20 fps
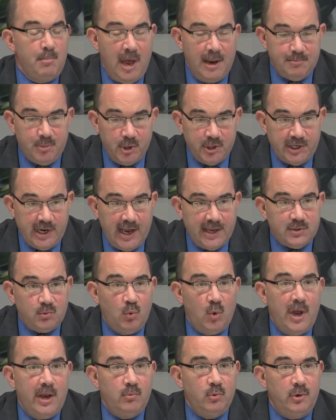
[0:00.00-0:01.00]
Matt Bush asked,
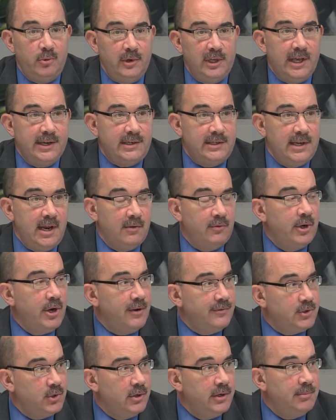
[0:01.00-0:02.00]
when would we like to see every
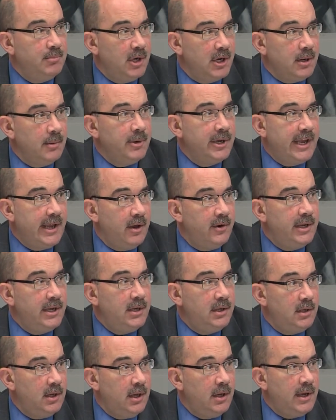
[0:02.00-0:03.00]
officer in Montgomery
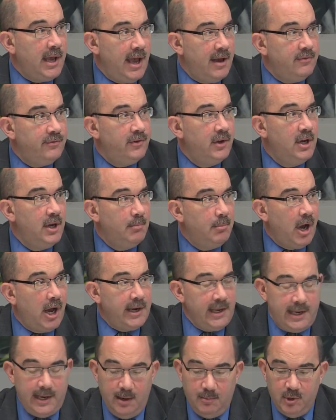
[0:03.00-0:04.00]
County have
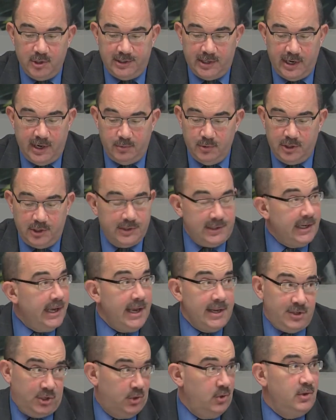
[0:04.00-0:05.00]
body cameras? And I would just say
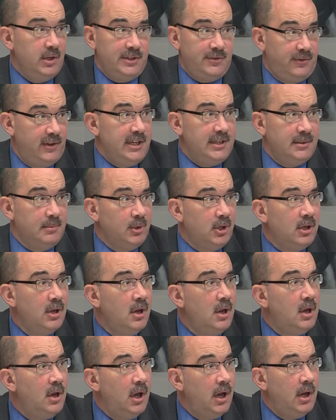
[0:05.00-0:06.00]
as soon as feasible.
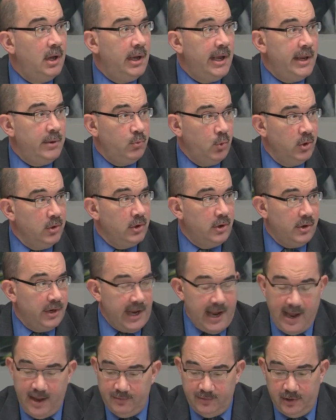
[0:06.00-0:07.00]
And we're going
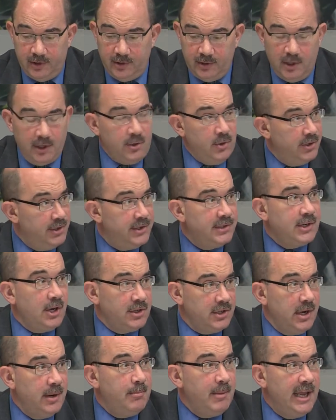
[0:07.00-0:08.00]
to have a good
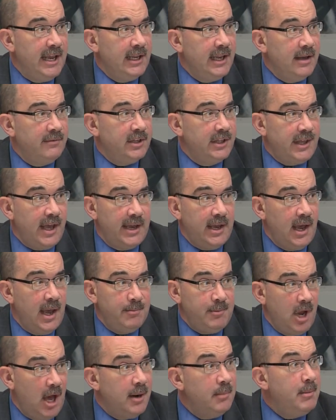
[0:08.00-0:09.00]
discussion on May 11th.
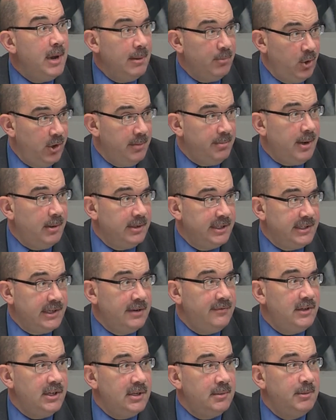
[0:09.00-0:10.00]
I'm not a member of the Public
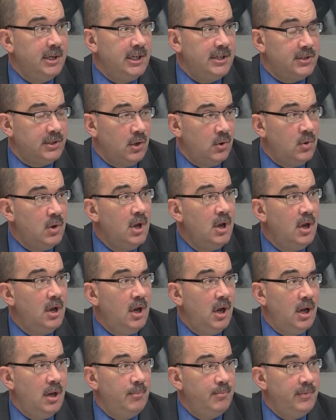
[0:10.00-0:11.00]
Safety Committee, so
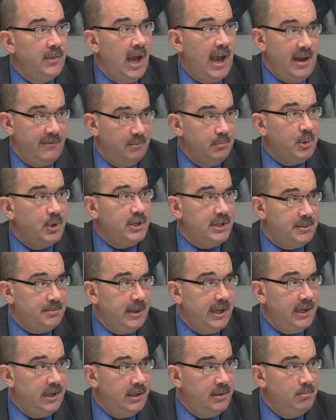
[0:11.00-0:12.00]
I haven't
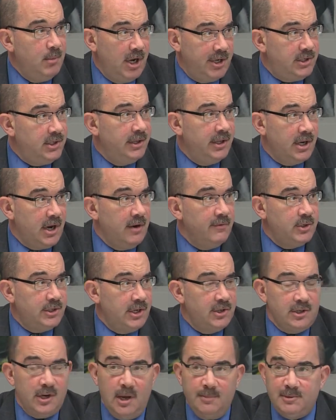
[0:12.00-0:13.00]
participated much in the
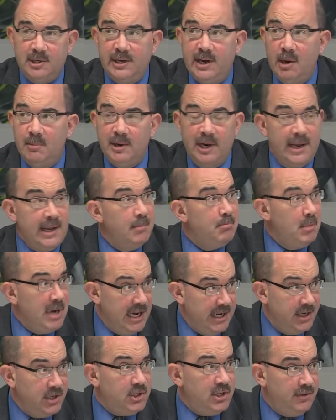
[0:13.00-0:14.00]
conversation up to now, but I am
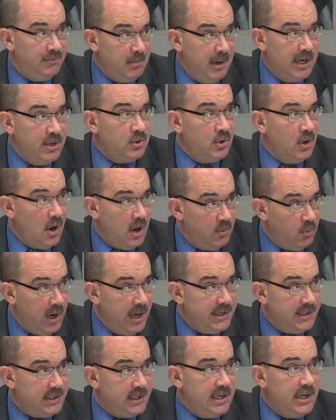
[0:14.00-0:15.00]
meeting Chief Manger on
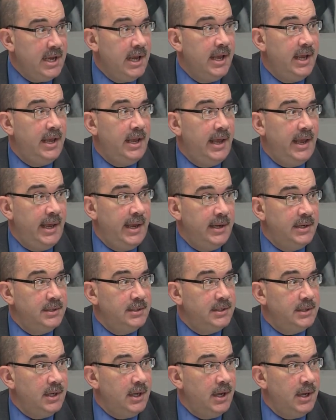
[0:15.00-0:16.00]
Wednesday,
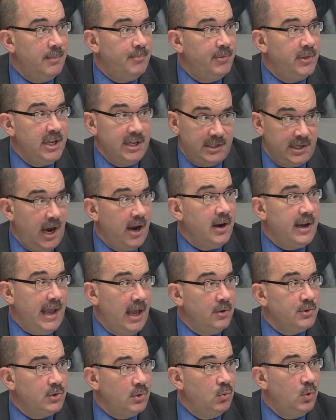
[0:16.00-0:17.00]
and the entire
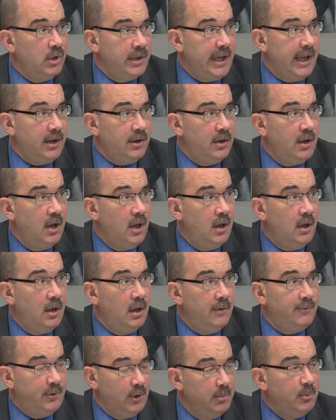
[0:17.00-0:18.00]
council will get
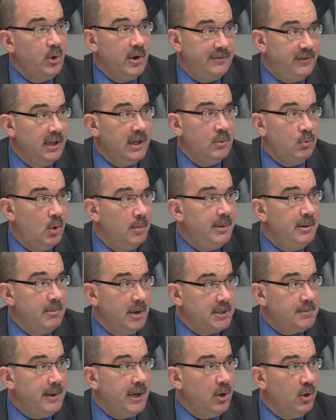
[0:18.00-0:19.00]
a full briefing and will be
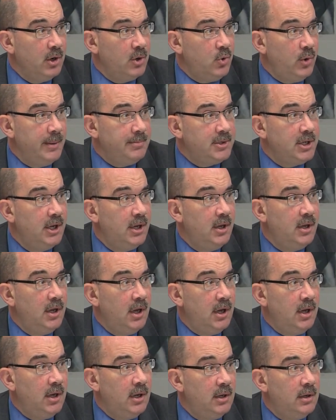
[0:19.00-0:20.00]
much better equipped
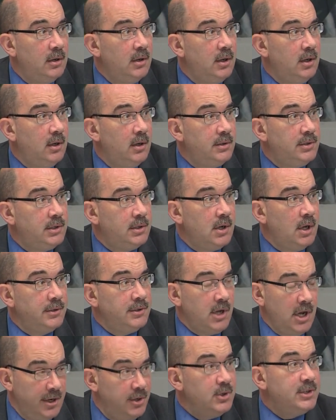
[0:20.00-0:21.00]

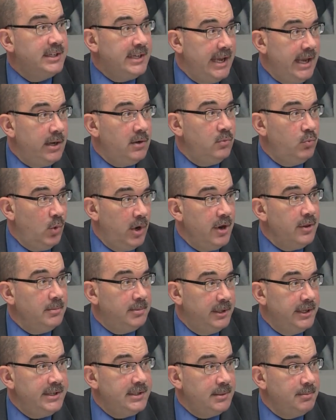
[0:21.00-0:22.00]
to understand where the
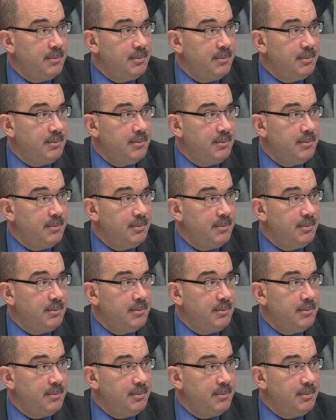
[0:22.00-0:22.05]
police